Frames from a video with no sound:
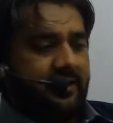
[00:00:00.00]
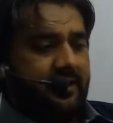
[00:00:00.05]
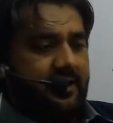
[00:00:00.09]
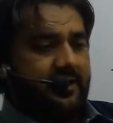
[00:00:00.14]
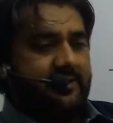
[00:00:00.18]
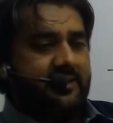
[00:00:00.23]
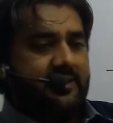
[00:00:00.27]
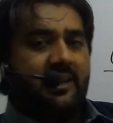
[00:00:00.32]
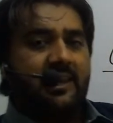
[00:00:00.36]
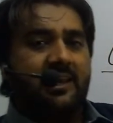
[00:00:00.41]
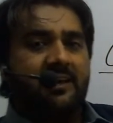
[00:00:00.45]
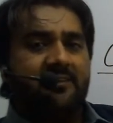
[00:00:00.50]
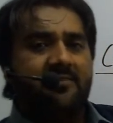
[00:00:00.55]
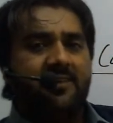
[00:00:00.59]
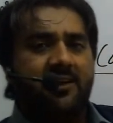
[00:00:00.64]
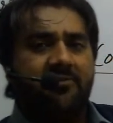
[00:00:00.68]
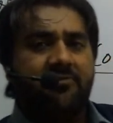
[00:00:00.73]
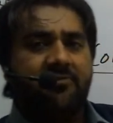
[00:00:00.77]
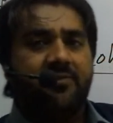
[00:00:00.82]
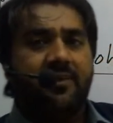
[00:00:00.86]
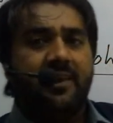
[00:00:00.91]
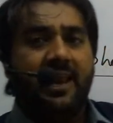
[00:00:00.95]
at the level
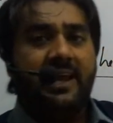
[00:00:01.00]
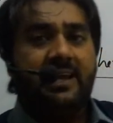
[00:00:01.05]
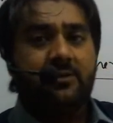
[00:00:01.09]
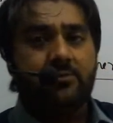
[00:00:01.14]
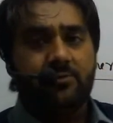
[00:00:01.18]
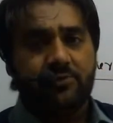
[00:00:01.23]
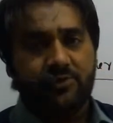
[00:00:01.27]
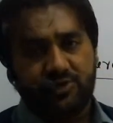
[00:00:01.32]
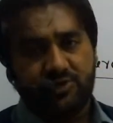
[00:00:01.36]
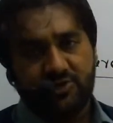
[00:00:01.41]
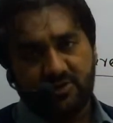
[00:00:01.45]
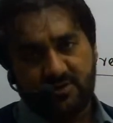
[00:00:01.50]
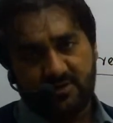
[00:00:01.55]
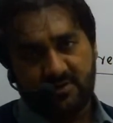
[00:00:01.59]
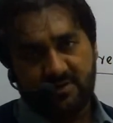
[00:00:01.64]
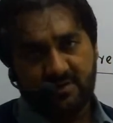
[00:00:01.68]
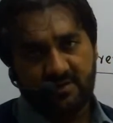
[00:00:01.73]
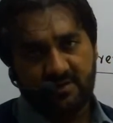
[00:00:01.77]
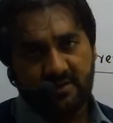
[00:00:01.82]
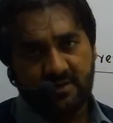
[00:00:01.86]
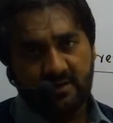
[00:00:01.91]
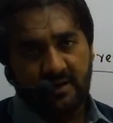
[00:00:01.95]
of language,
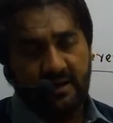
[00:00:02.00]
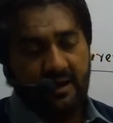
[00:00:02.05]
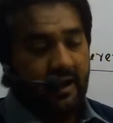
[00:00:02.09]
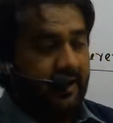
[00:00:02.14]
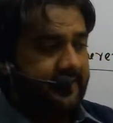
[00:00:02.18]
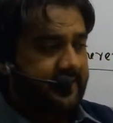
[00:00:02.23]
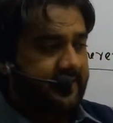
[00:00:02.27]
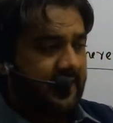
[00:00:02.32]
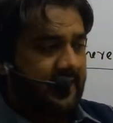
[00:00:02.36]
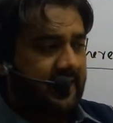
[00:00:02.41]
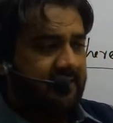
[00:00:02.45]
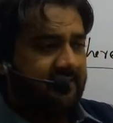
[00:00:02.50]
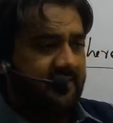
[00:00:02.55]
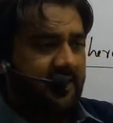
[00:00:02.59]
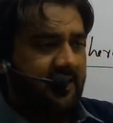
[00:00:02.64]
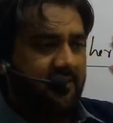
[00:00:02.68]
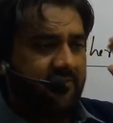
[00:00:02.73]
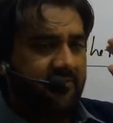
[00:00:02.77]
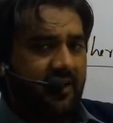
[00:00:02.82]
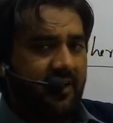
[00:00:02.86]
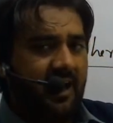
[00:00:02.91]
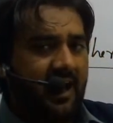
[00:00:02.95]
at the level
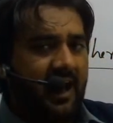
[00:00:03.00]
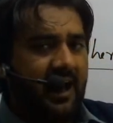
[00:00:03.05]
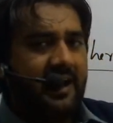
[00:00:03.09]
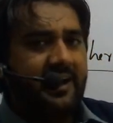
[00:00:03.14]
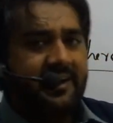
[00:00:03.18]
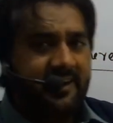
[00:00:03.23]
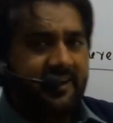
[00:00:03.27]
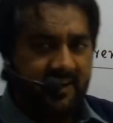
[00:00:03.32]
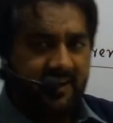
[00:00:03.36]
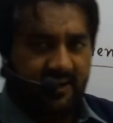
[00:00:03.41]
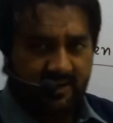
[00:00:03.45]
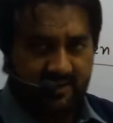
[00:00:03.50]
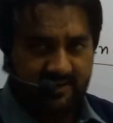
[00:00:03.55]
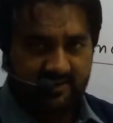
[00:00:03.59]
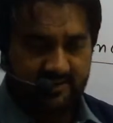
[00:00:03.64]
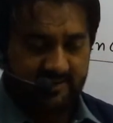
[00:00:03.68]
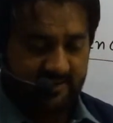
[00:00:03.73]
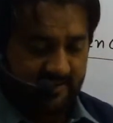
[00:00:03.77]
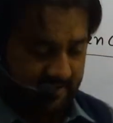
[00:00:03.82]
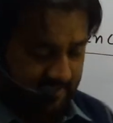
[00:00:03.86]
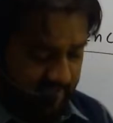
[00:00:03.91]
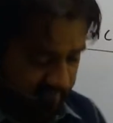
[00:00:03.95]
of
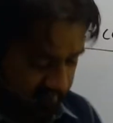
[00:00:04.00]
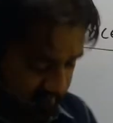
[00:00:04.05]
ideas.